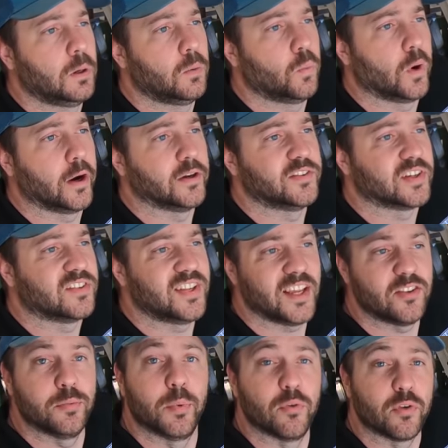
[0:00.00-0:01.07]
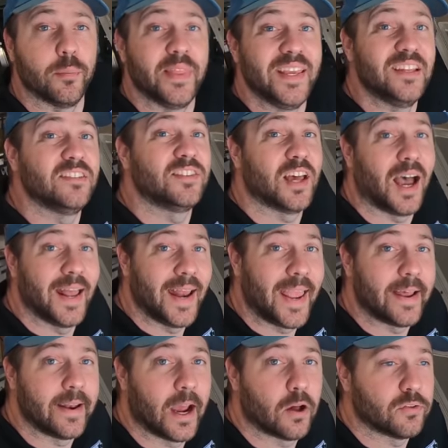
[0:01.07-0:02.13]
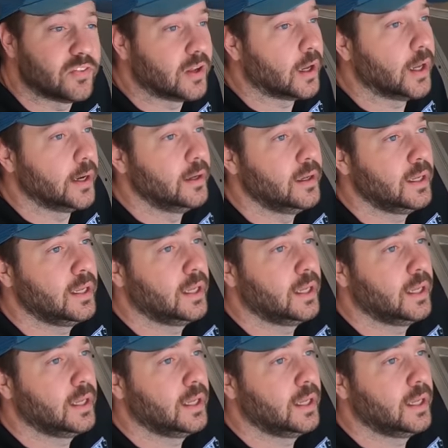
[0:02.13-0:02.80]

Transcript: where it's accessible from the inside and outside.